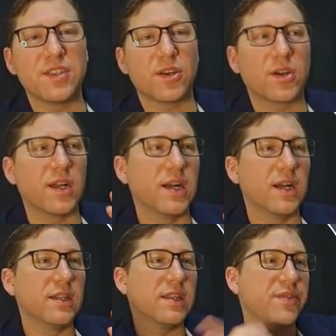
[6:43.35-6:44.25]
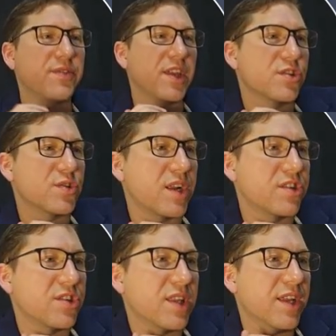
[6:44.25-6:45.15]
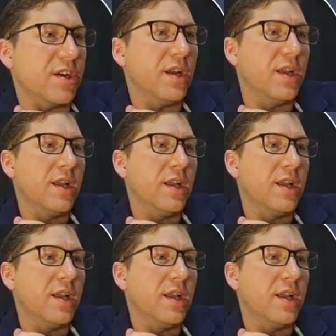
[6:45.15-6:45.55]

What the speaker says: our life gain strategy later.